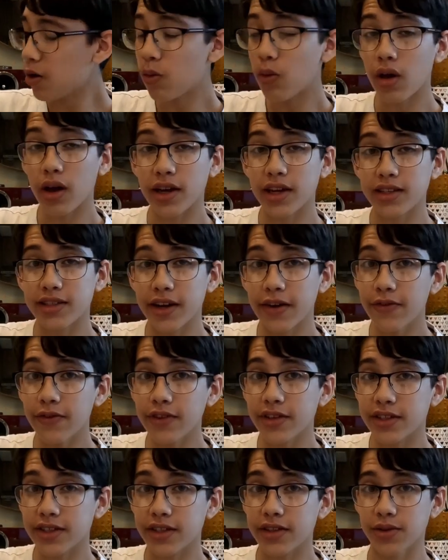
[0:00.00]
Well, I could
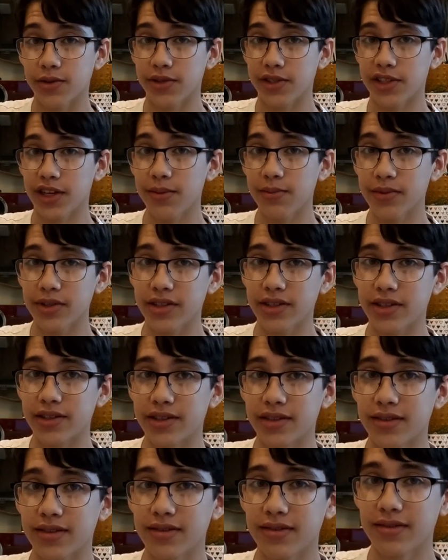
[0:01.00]
definitely see the
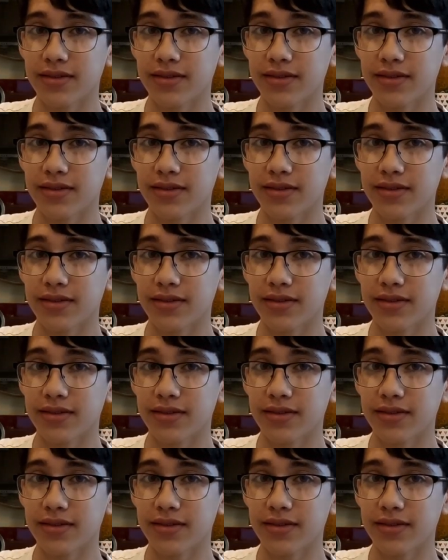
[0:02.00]
resemblance.